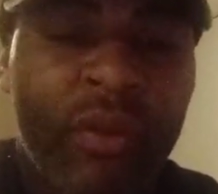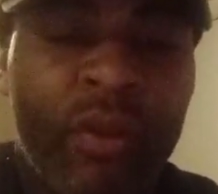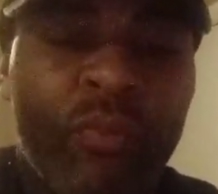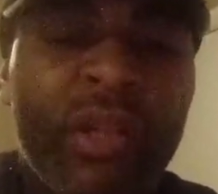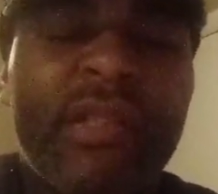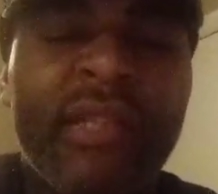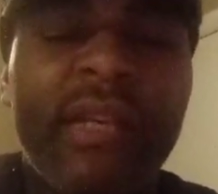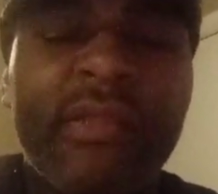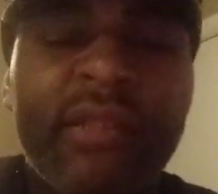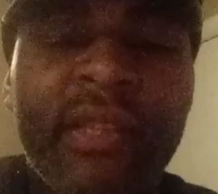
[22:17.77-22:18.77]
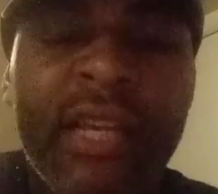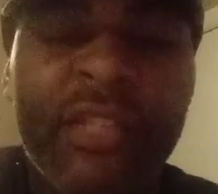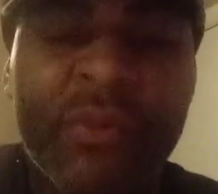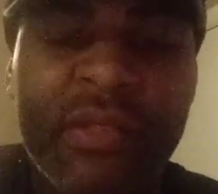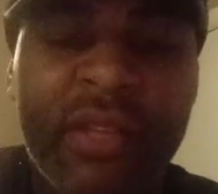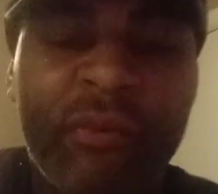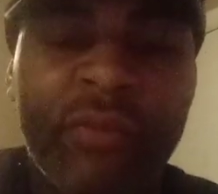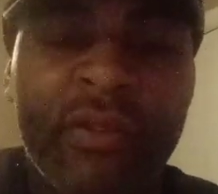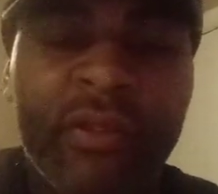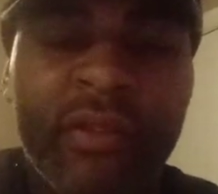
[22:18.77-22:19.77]
When discussing things with
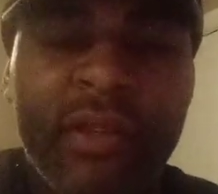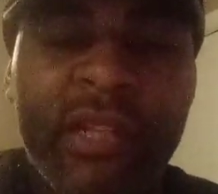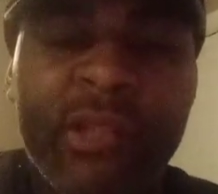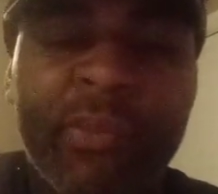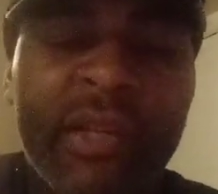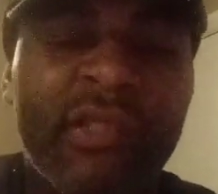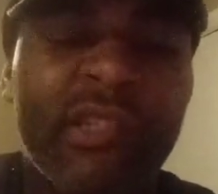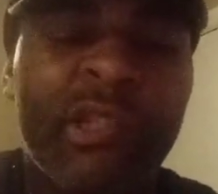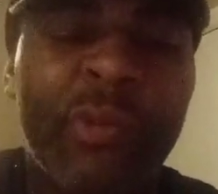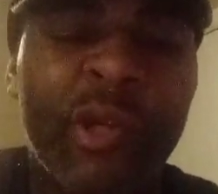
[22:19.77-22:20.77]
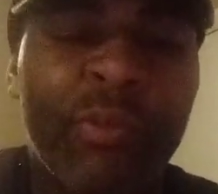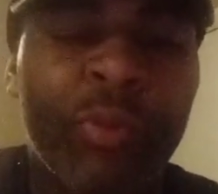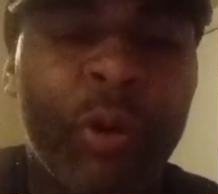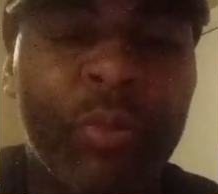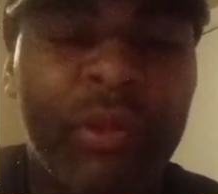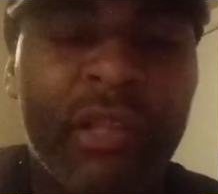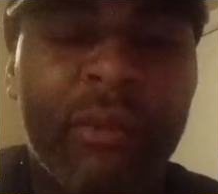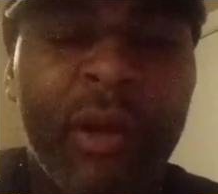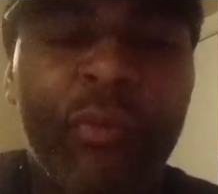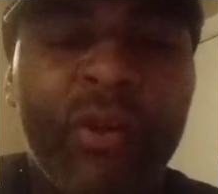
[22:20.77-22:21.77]
someone, it is best to speak appropriately
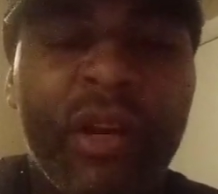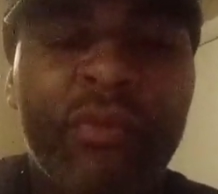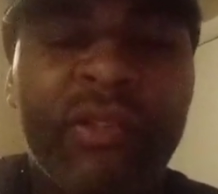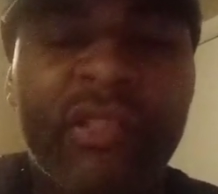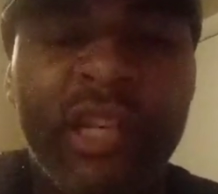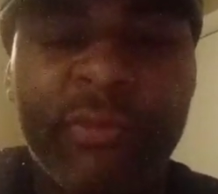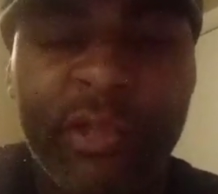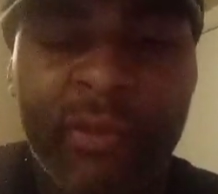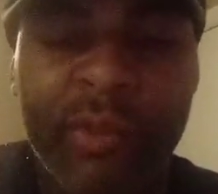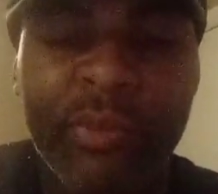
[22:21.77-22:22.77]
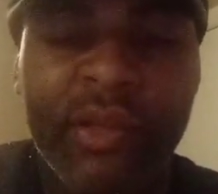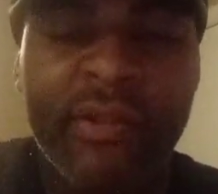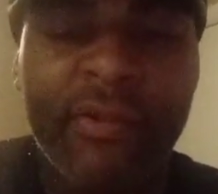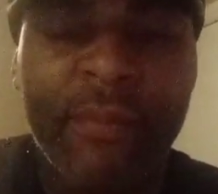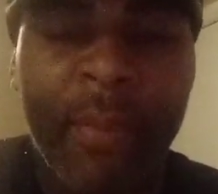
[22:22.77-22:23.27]
about whatever the subject may be.